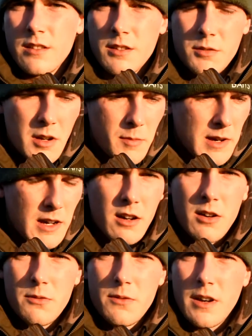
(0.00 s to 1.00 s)
So at
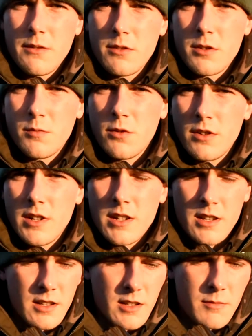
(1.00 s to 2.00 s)
about 5:30 this morning,
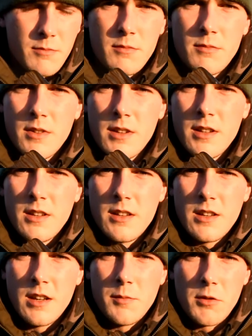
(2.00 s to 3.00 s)

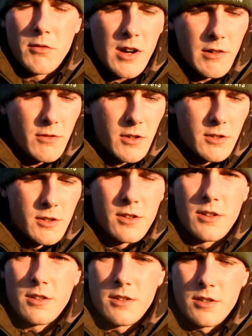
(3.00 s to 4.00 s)
my right rod
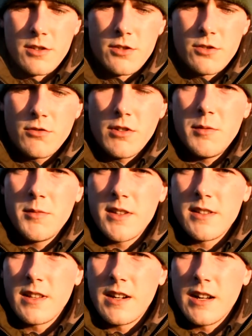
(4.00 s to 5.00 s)
screamed
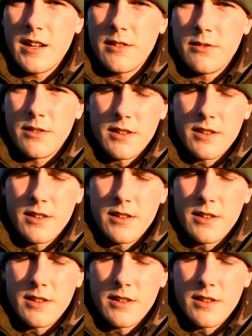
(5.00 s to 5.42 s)
into life,